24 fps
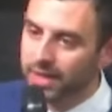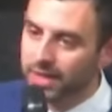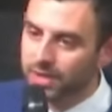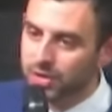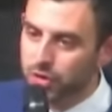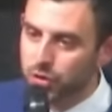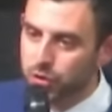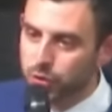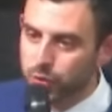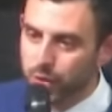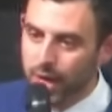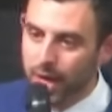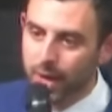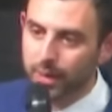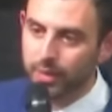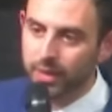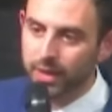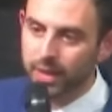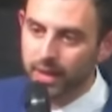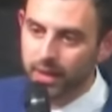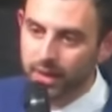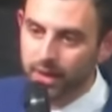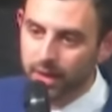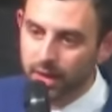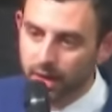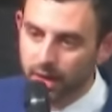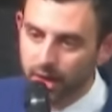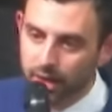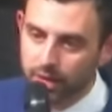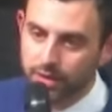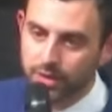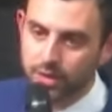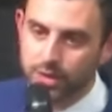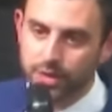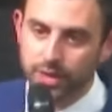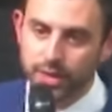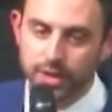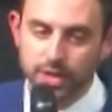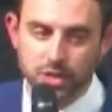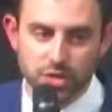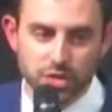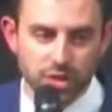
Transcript: is drowning under it.